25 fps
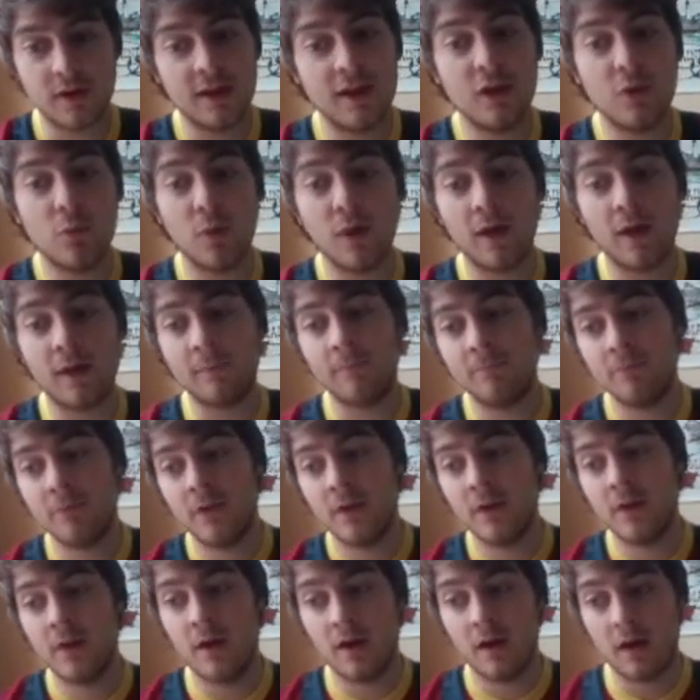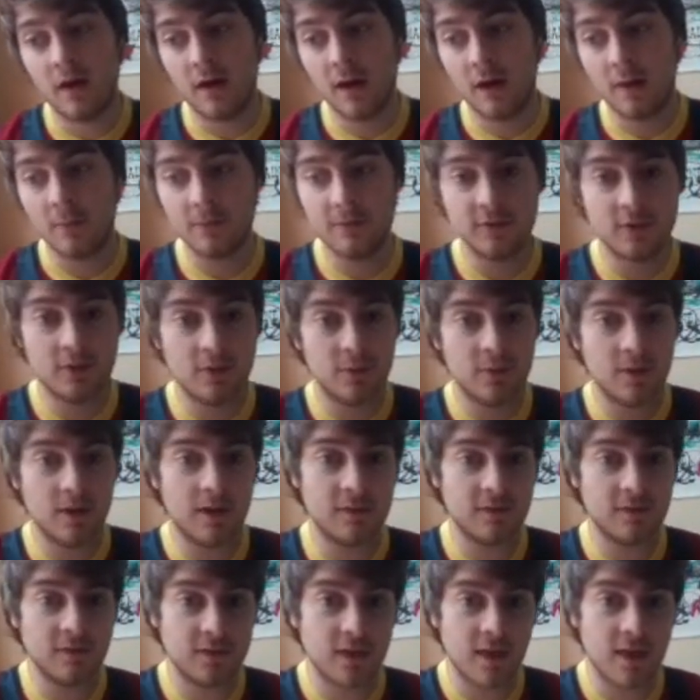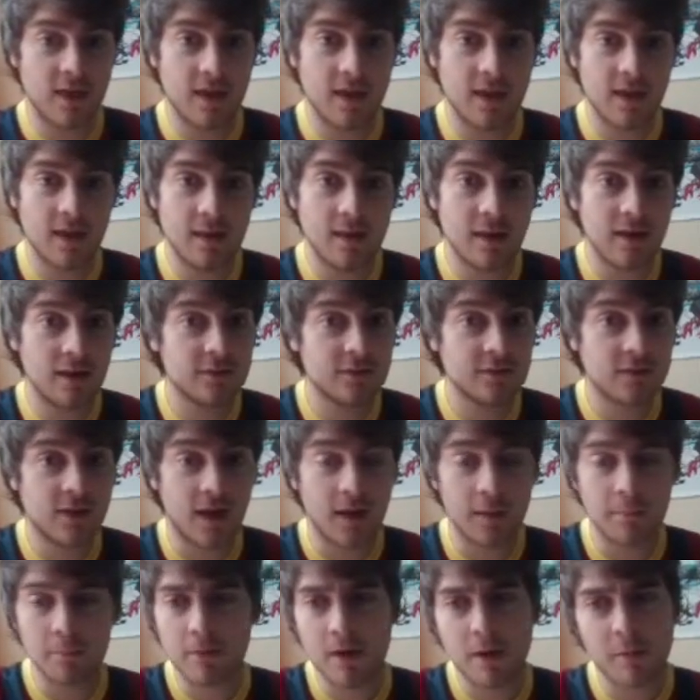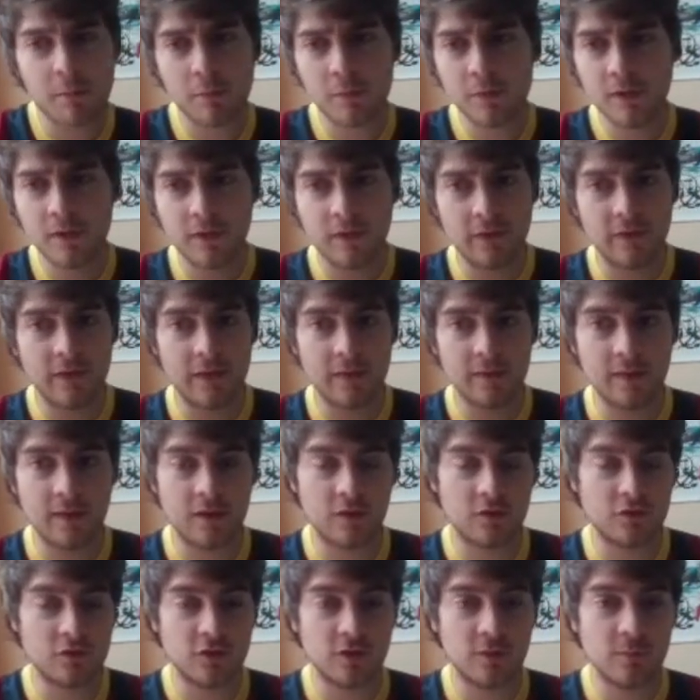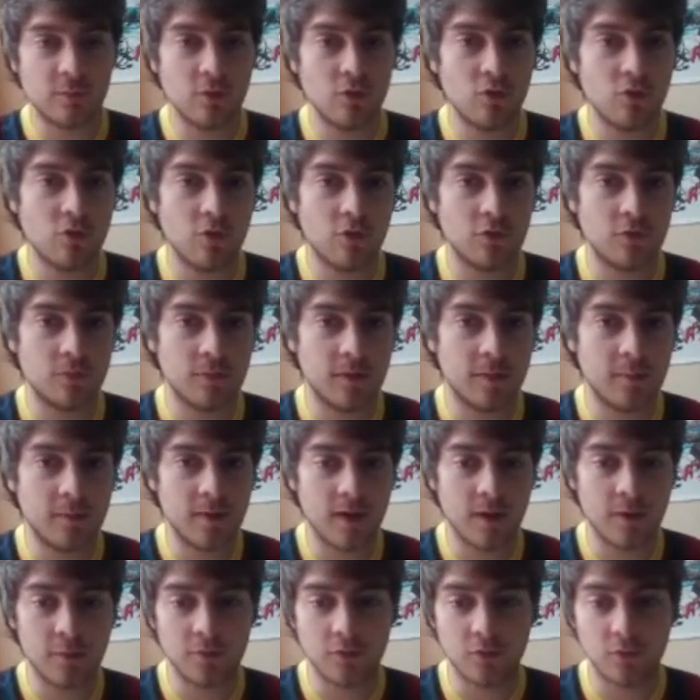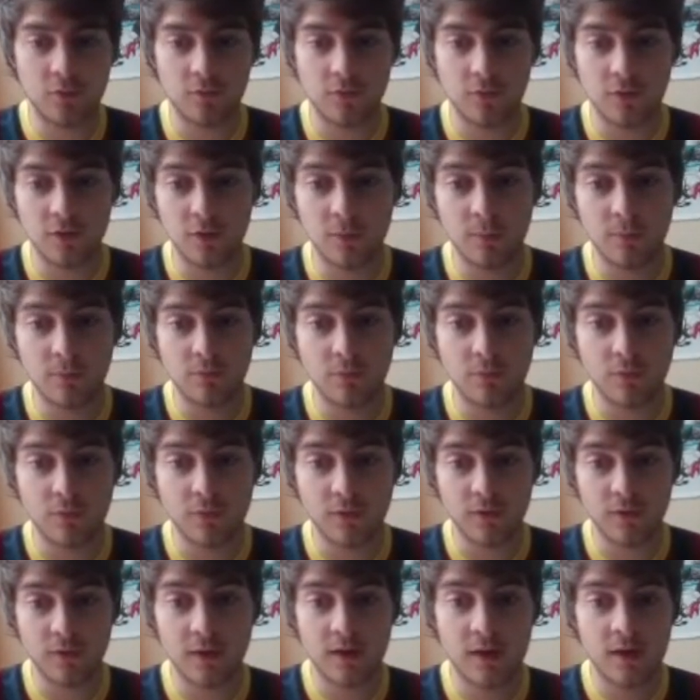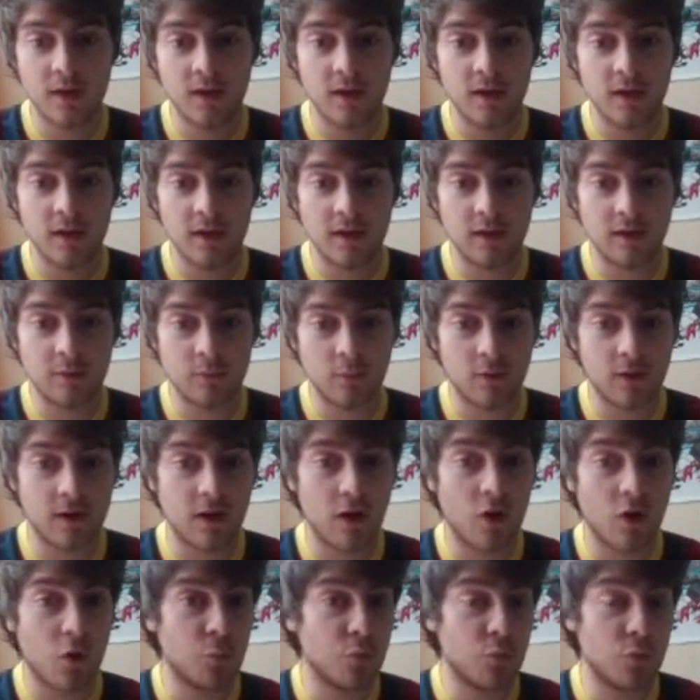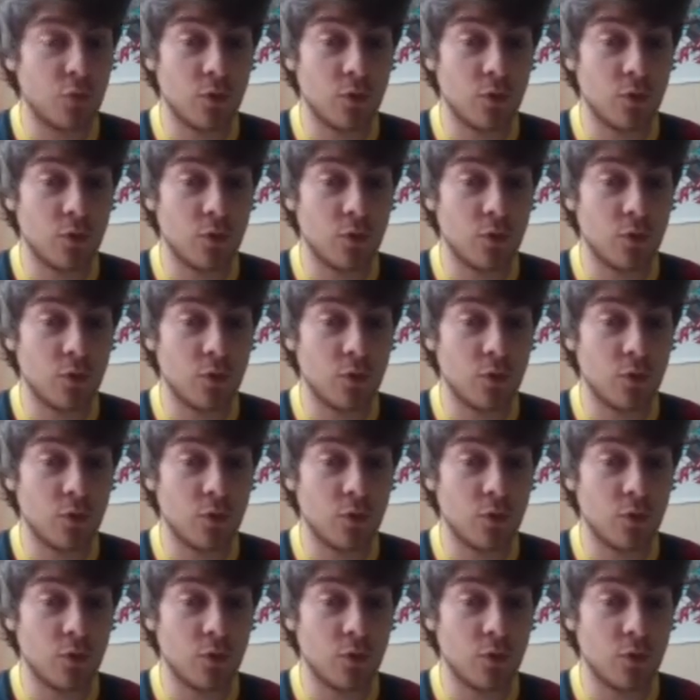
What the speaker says: Anyway, I will see you guys next time, probably in the deadline stream, but who knows, maybe I would do a video before then. Anyway, I hope you